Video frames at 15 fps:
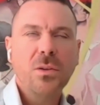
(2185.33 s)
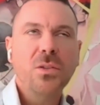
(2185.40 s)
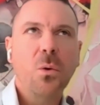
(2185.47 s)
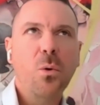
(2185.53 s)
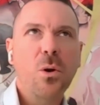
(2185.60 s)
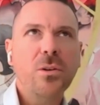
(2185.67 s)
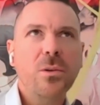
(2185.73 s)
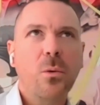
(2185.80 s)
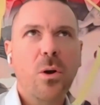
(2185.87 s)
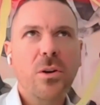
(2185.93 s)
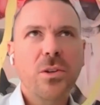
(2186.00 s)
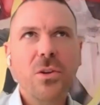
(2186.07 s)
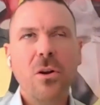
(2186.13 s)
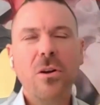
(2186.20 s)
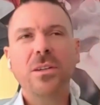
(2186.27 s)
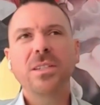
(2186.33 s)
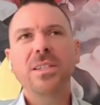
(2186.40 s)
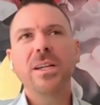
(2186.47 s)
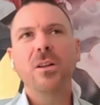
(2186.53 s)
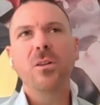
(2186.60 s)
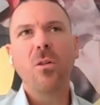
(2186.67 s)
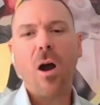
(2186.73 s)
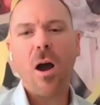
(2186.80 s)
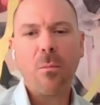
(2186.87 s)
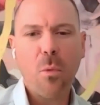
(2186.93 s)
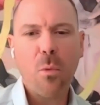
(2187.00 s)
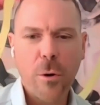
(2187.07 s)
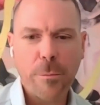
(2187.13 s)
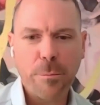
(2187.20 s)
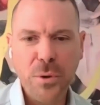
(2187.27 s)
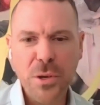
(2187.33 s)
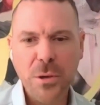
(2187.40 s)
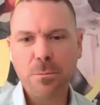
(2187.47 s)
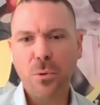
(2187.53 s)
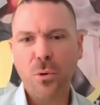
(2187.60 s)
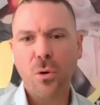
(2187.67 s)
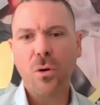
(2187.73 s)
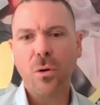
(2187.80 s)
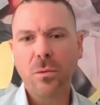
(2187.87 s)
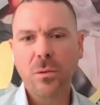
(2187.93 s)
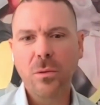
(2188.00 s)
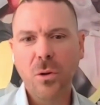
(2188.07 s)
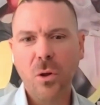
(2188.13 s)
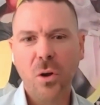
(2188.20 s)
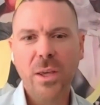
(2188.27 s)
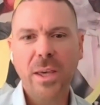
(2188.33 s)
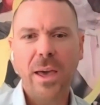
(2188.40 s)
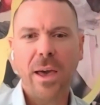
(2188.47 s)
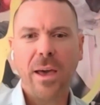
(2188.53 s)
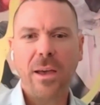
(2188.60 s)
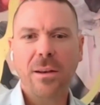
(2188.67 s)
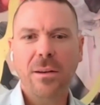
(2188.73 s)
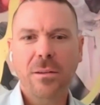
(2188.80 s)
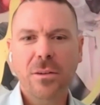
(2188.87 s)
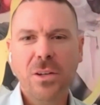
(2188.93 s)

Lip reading: so we're starting to see a lot more people look at